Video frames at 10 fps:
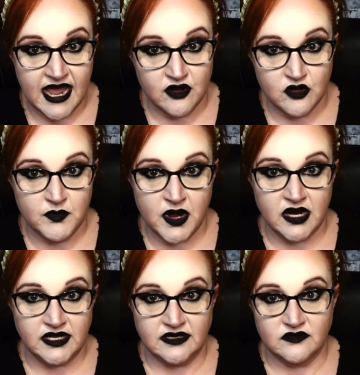at her
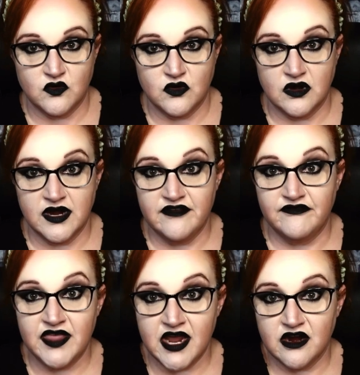body, or
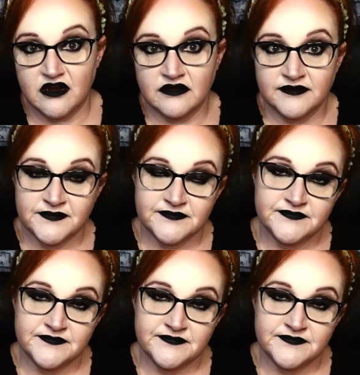if their